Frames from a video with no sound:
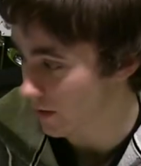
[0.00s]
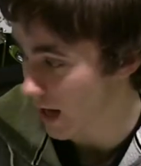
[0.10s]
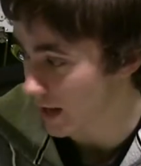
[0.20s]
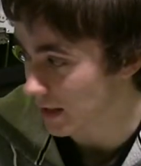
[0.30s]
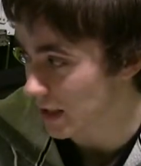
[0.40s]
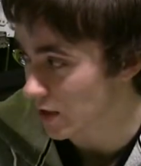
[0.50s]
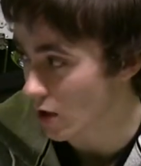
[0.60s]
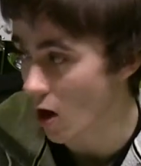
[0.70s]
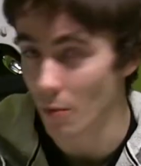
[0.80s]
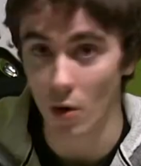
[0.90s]
that need to
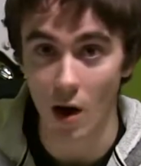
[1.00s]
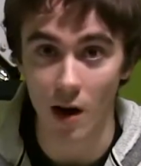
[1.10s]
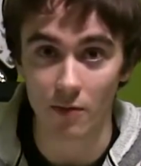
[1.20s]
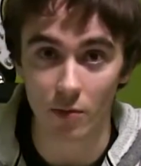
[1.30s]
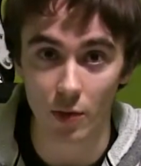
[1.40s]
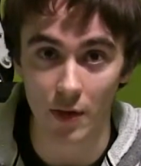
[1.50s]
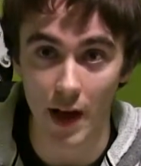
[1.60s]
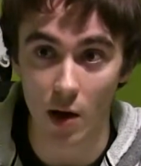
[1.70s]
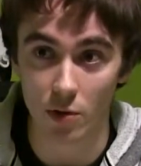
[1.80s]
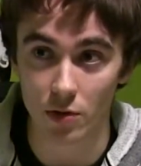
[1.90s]
combo off
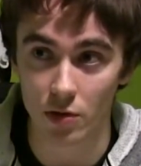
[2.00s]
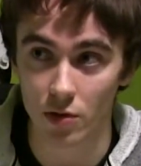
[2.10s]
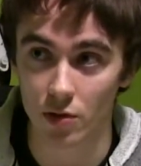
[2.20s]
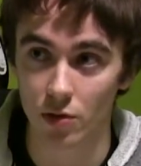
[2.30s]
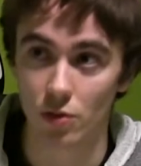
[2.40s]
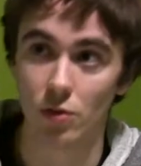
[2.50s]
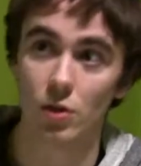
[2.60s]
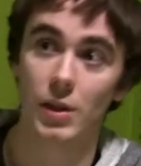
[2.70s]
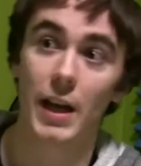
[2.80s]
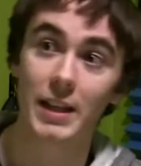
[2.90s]
without
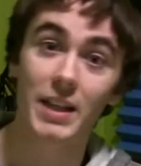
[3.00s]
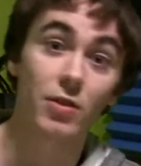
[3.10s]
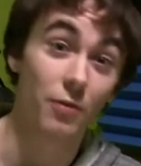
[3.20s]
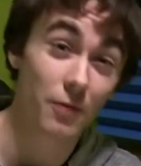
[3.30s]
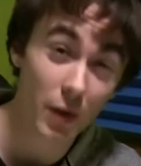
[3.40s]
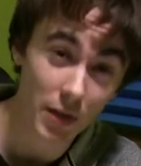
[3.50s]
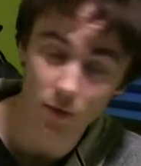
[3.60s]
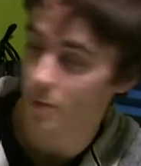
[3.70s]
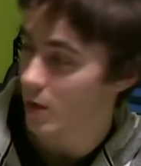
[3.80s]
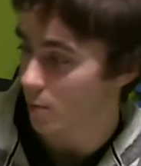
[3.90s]
any interference
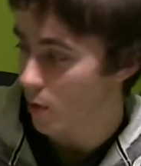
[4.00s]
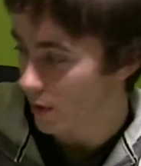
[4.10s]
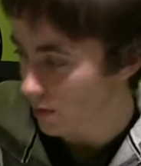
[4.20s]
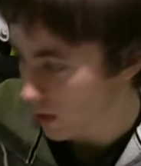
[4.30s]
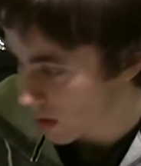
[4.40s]
from their opponent.